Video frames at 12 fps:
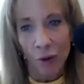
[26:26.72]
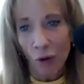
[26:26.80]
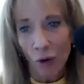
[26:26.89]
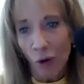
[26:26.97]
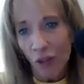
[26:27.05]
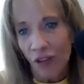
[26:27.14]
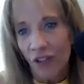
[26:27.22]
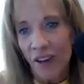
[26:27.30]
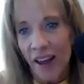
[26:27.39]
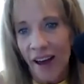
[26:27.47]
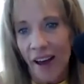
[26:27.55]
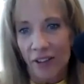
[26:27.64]
so the
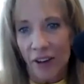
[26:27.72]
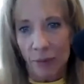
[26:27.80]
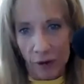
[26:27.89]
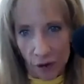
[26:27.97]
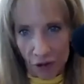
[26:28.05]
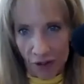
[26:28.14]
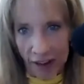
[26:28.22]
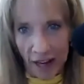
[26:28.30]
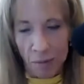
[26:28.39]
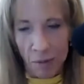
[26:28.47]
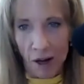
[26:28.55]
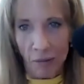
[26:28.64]
snacks, like when you're
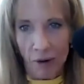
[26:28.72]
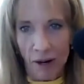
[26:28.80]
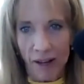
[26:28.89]
snack mom, right?